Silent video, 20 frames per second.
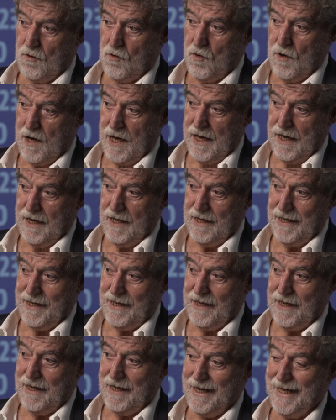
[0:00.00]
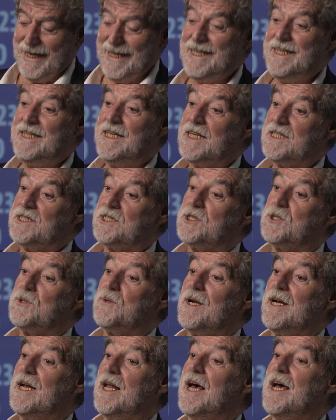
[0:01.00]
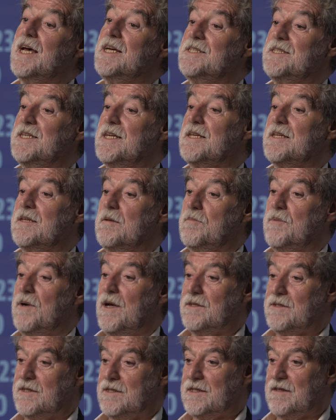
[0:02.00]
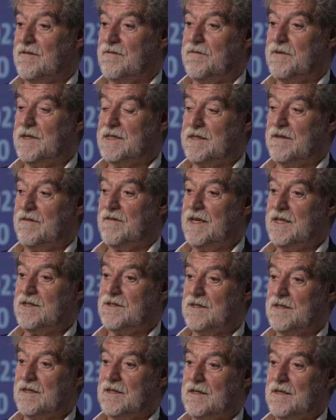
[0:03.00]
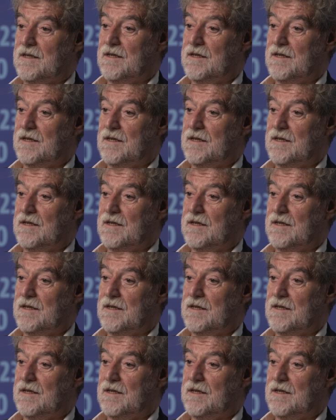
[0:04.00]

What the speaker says: while industrializing the process of preservation,